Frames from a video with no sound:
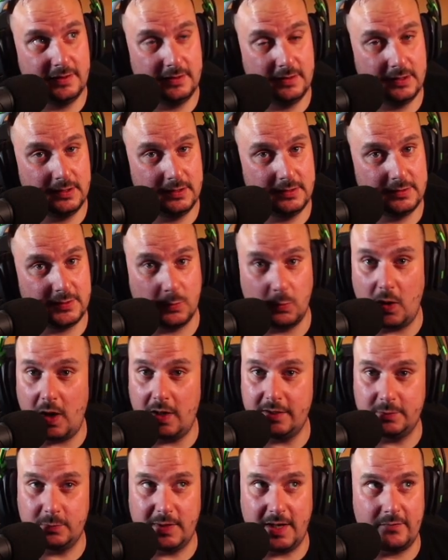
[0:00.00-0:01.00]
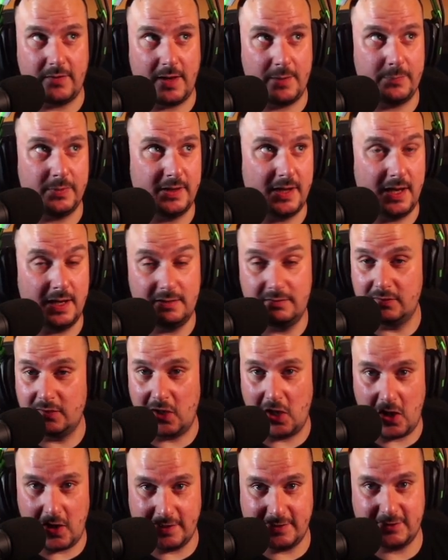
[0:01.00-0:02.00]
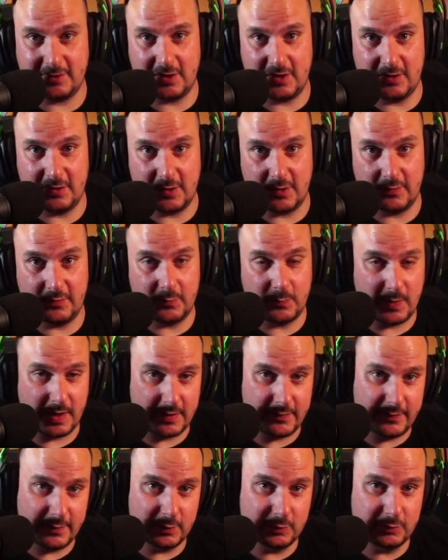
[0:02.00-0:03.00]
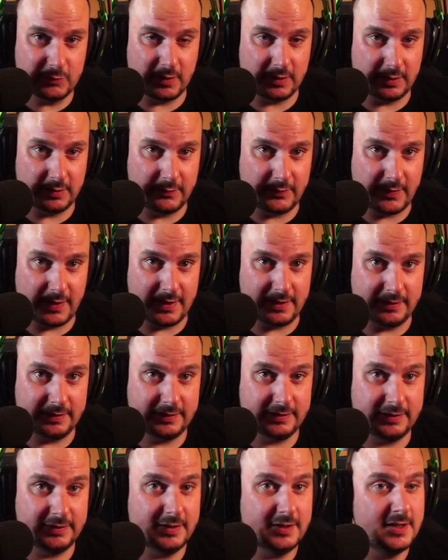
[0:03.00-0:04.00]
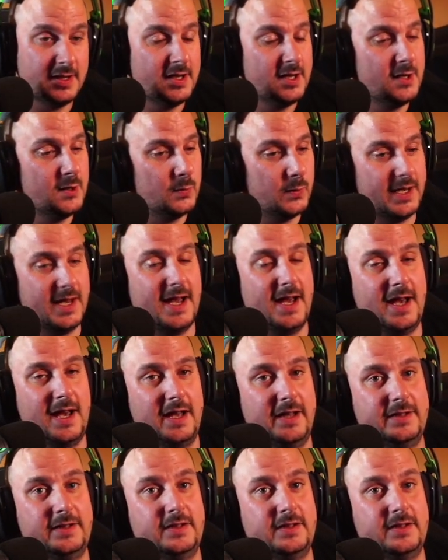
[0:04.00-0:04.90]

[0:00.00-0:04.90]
So what did we have happen there? The lights turned off, we had a filter on our face, we had